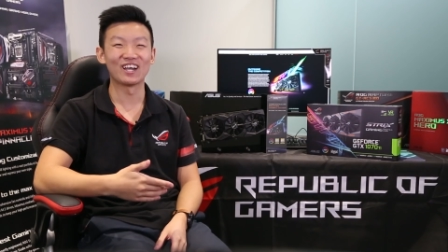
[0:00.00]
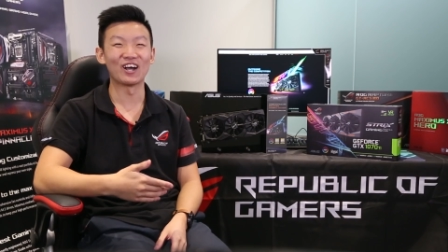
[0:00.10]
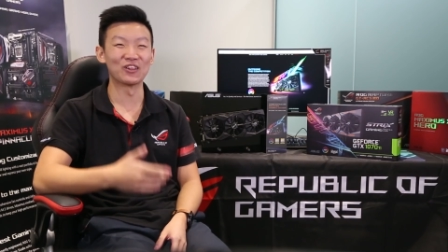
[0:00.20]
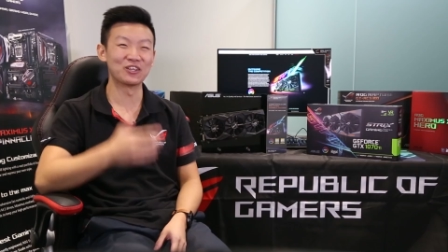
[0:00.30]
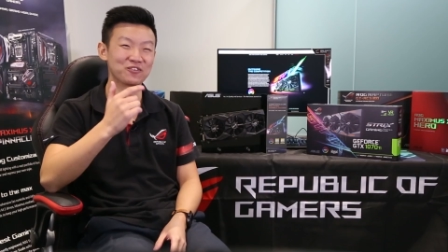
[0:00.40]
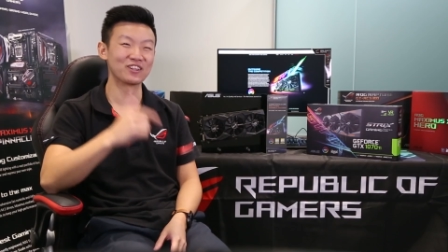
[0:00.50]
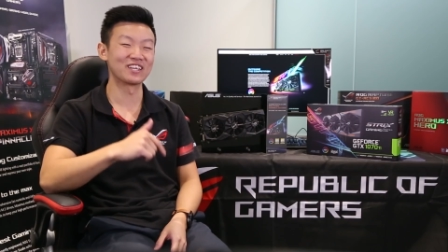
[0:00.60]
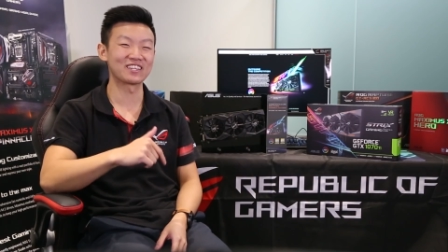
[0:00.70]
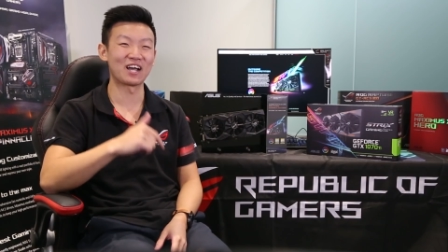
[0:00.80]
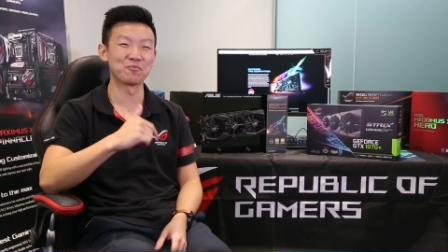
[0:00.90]
I'll leave a
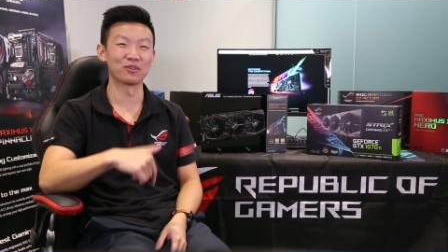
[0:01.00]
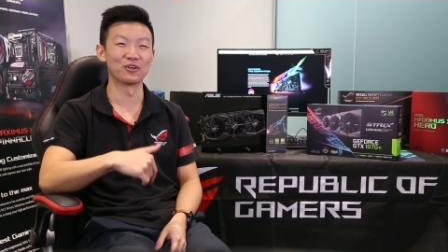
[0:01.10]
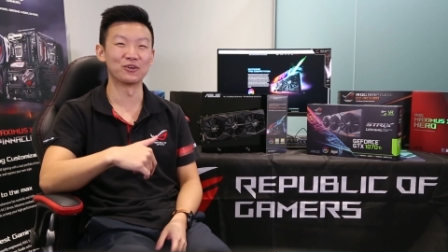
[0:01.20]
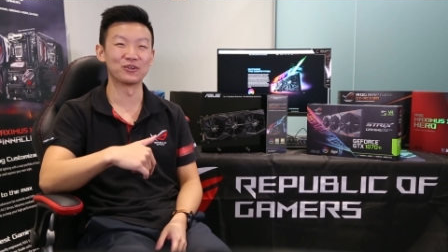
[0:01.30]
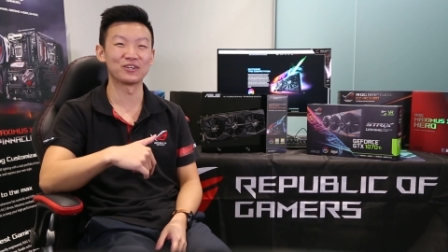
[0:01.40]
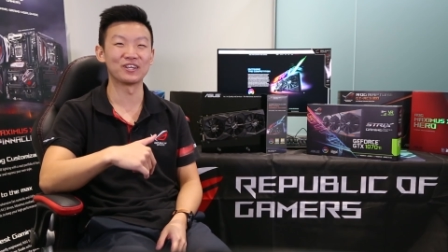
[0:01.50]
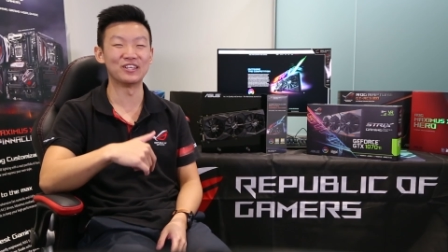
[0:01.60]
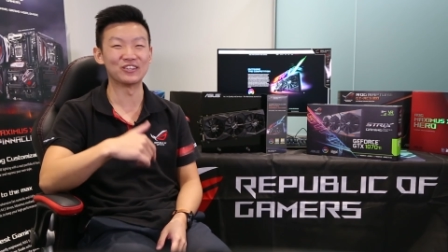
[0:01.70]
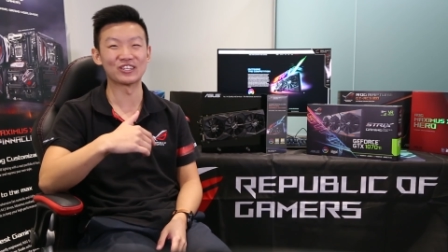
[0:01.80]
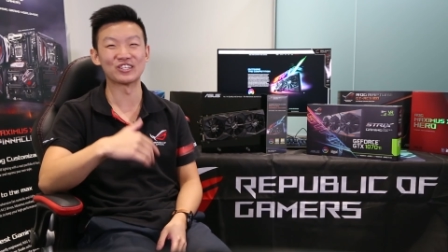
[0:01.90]
link down below
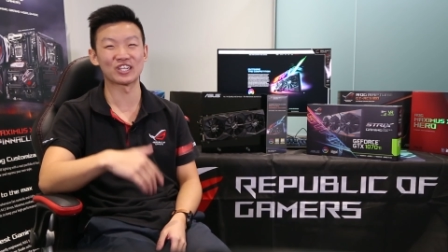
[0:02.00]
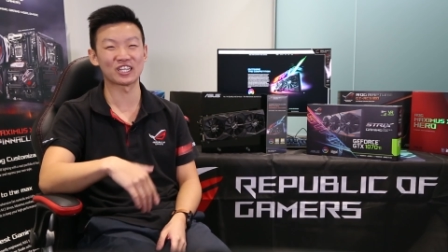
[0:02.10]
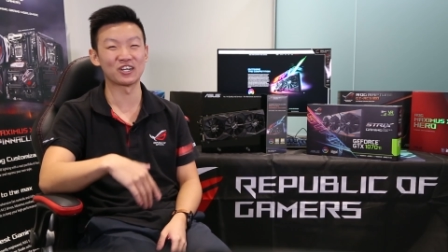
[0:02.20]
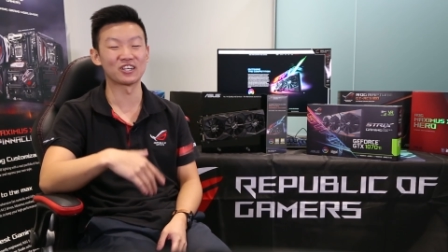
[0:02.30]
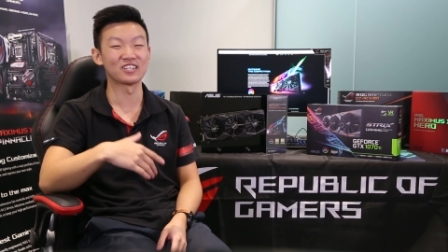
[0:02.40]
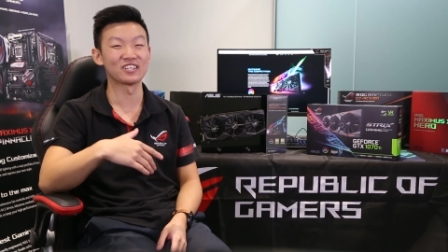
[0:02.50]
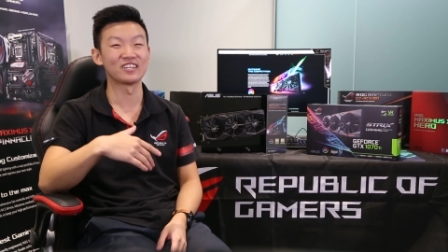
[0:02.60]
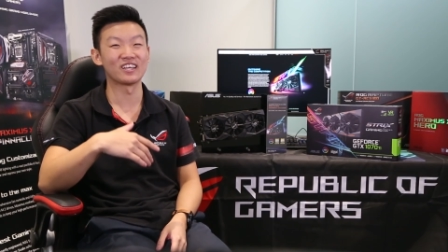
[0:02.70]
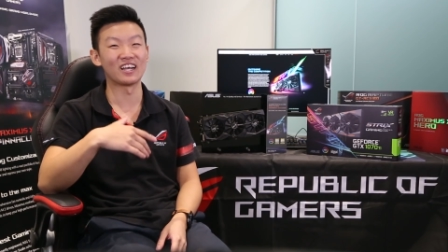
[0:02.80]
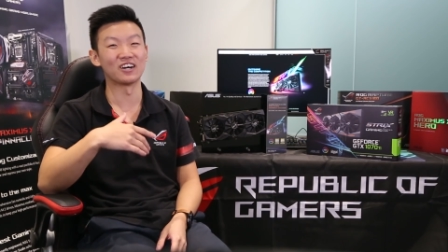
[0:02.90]
and you can check out
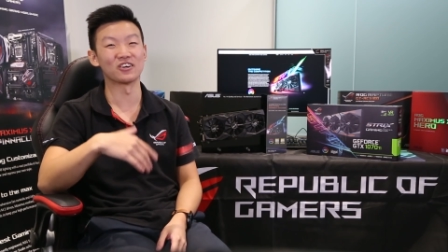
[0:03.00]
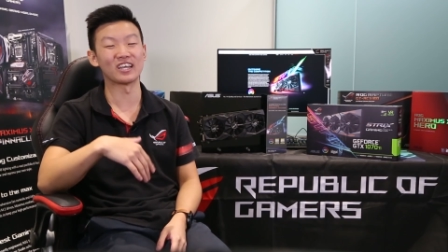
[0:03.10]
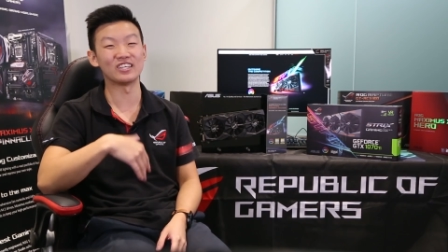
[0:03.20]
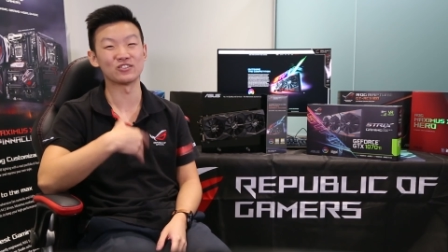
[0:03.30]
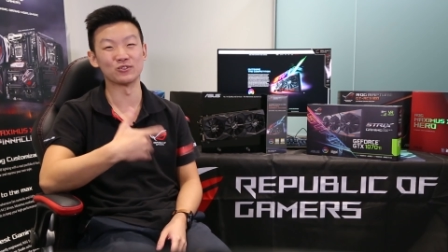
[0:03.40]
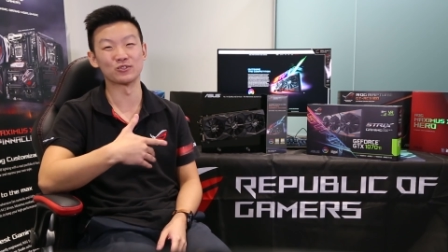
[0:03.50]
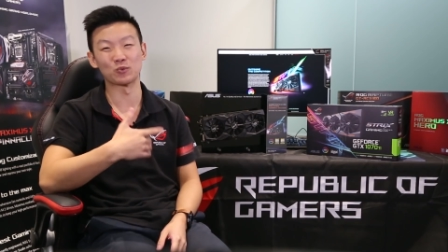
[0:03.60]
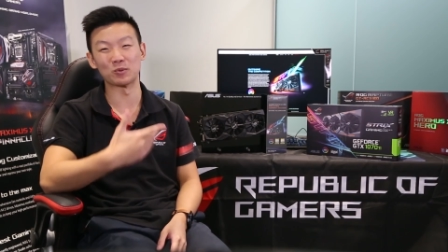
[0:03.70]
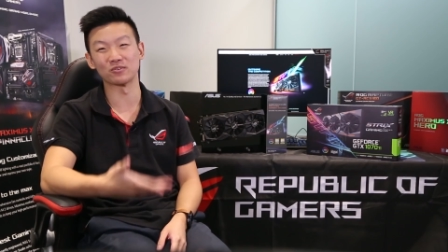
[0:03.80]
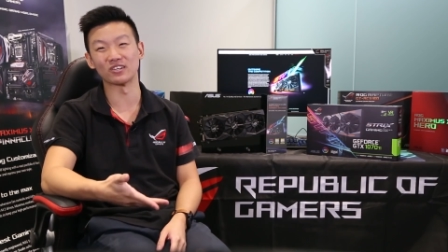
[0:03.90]
our ASUS
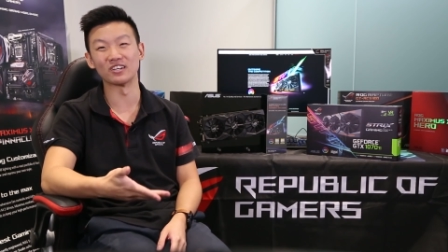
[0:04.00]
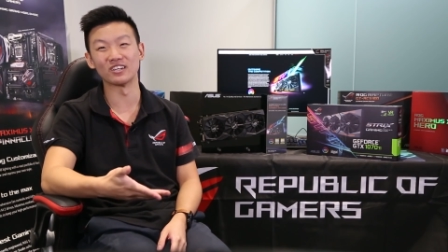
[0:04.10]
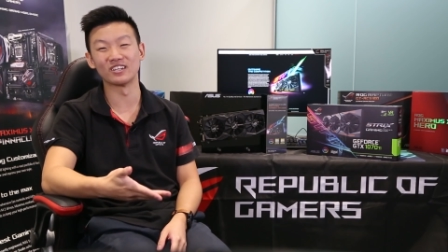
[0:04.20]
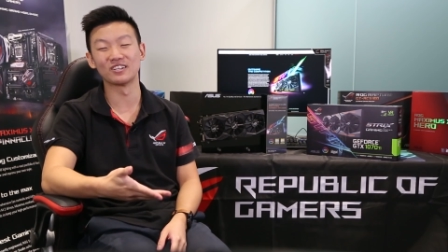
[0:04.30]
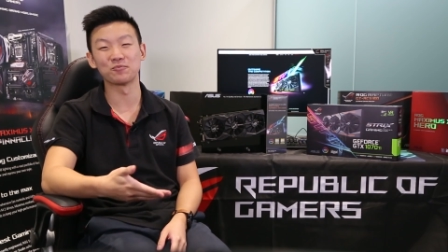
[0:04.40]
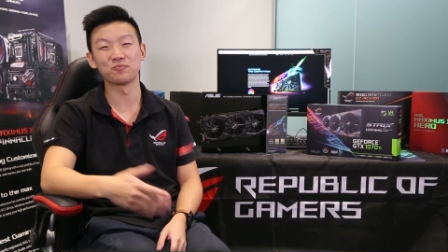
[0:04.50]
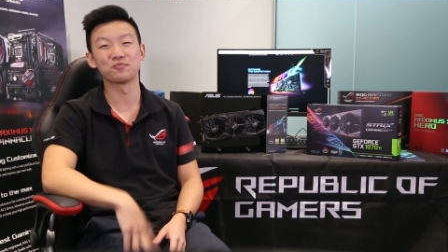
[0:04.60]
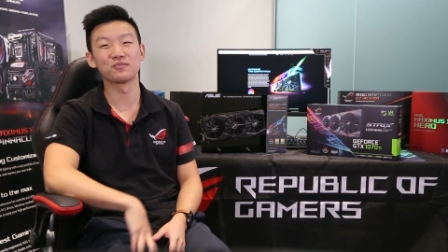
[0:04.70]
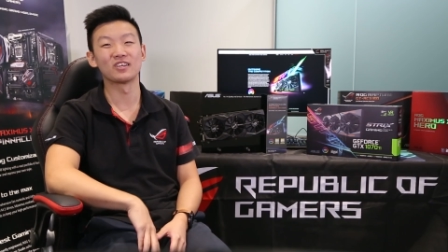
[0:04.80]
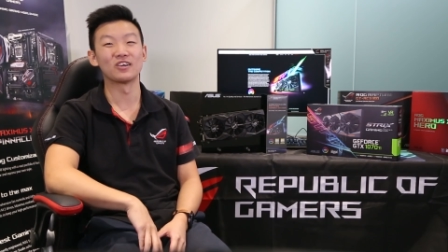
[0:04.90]
website.
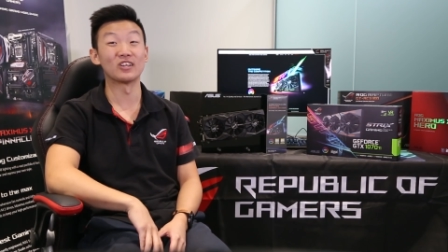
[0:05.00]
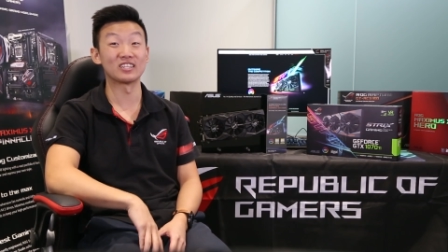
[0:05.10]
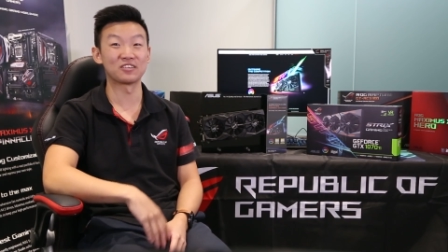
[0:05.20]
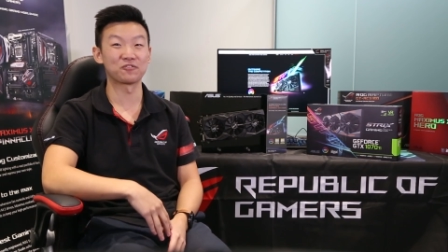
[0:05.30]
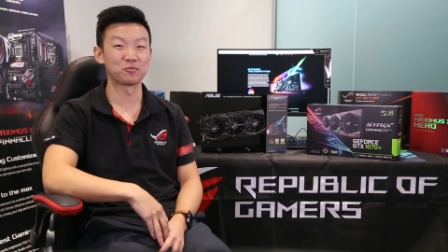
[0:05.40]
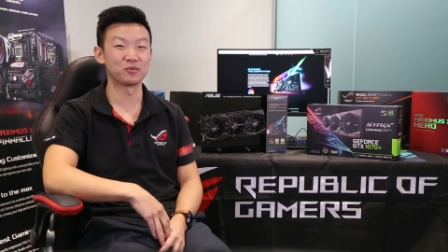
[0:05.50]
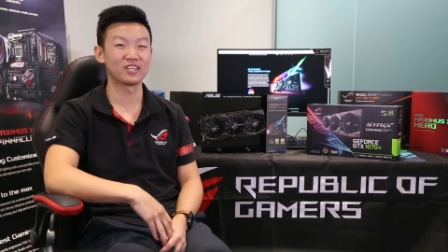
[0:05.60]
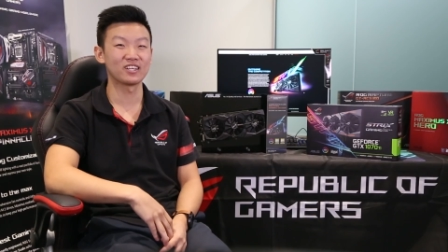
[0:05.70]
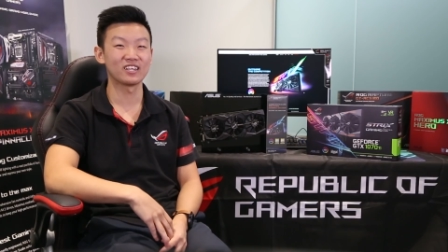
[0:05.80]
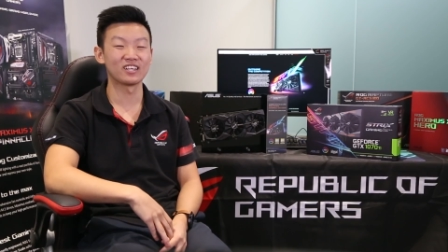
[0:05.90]
And that's it from
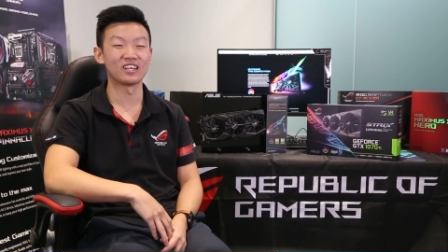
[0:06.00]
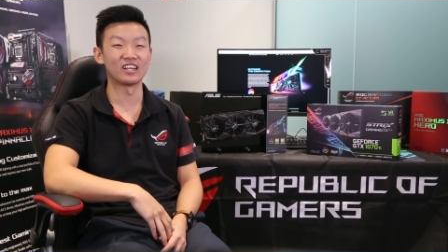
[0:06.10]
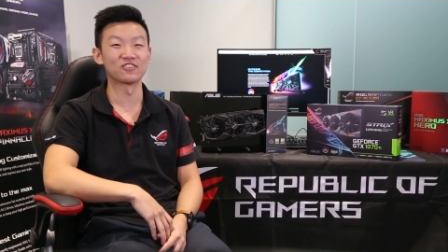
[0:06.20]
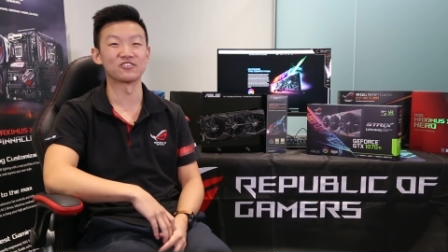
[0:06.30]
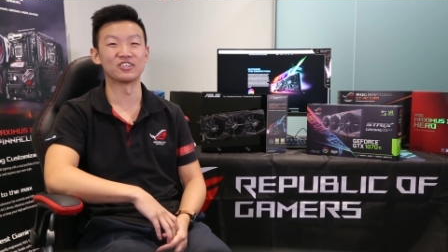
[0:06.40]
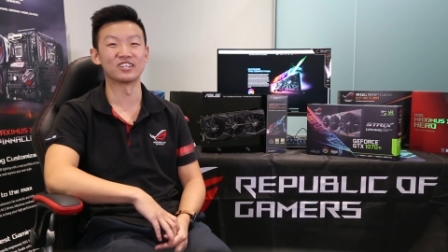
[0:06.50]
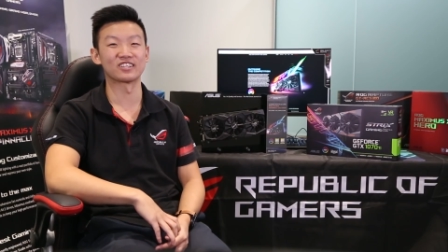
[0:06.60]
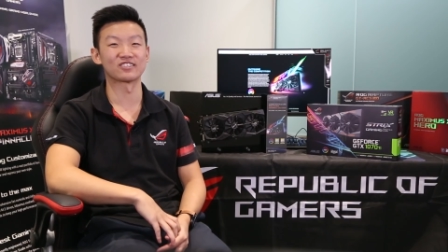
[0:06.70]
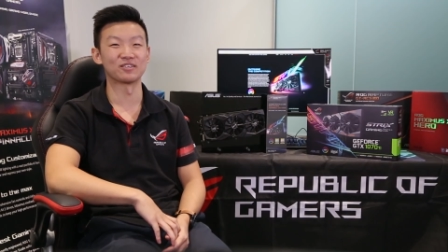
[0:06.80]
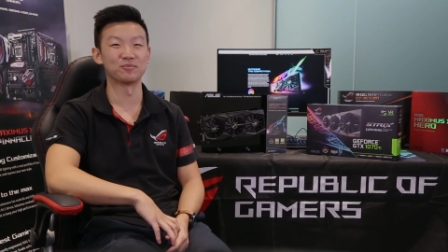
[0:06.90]
me, and I'll see you
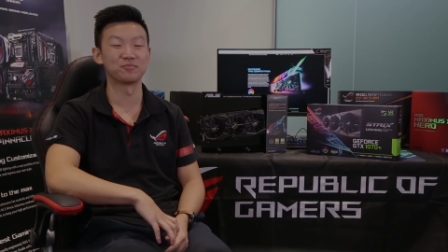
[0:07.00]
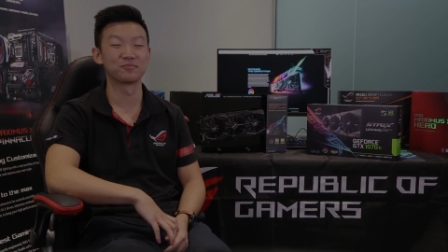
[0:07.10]
next time.